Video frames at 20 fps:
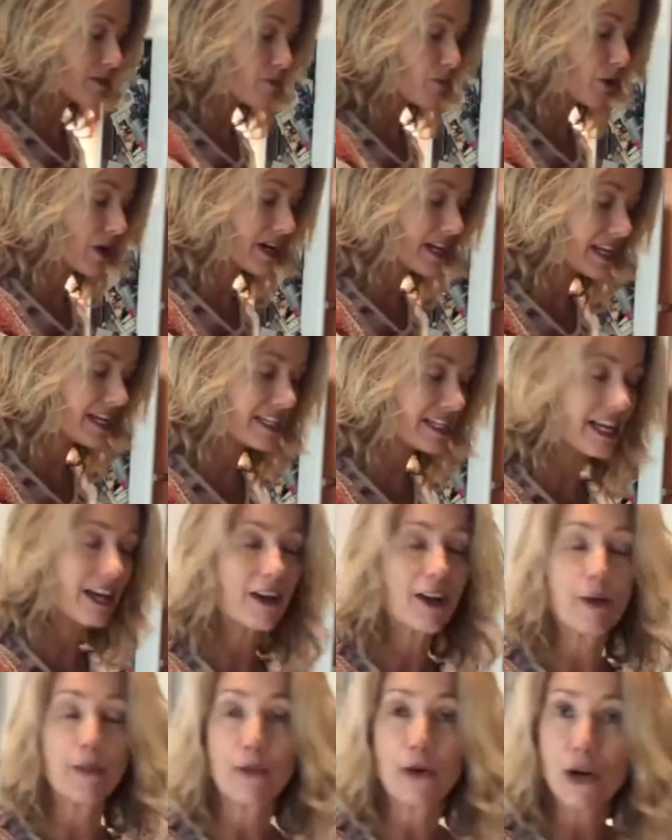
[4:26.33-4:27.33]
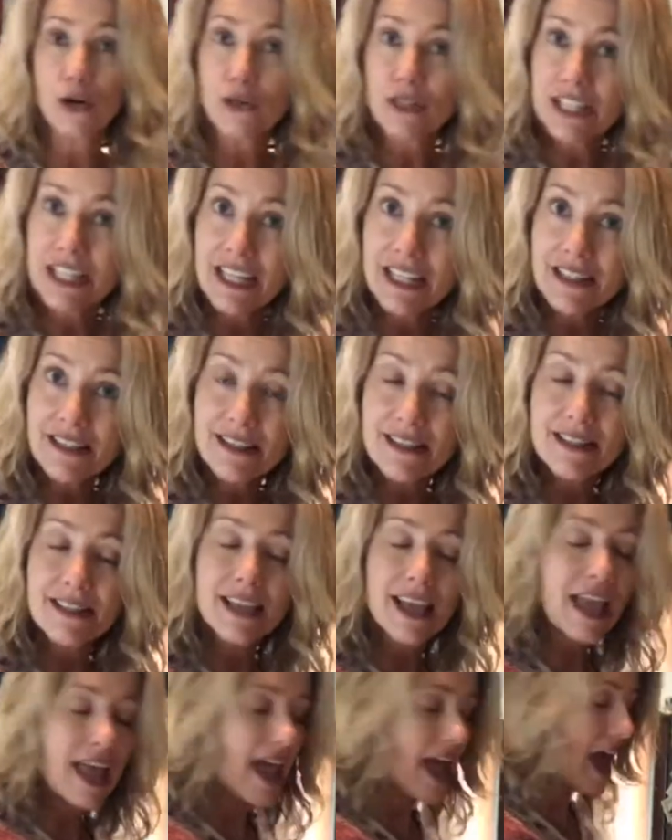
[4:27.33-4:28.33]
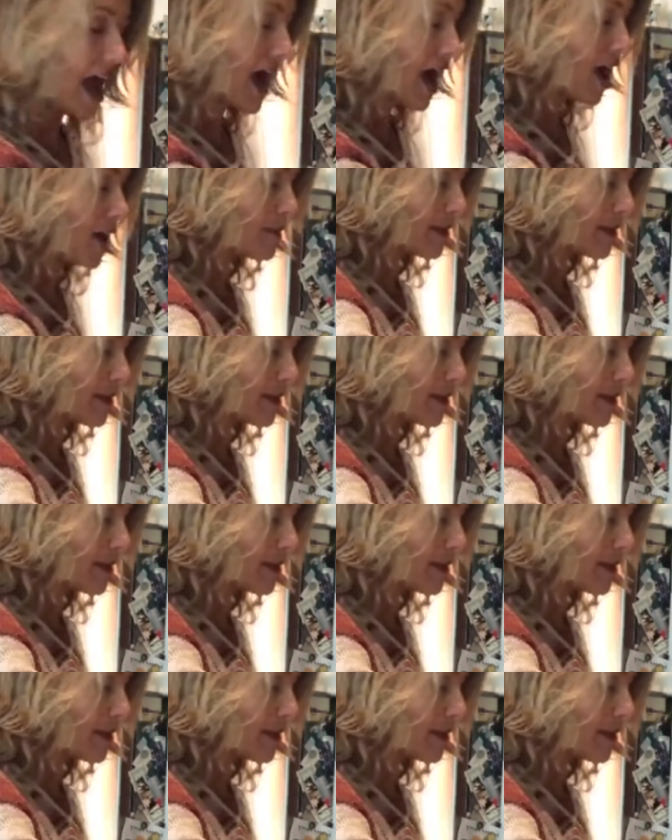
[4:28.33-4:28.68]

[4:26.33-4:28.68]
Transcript: breaking down our proteins. A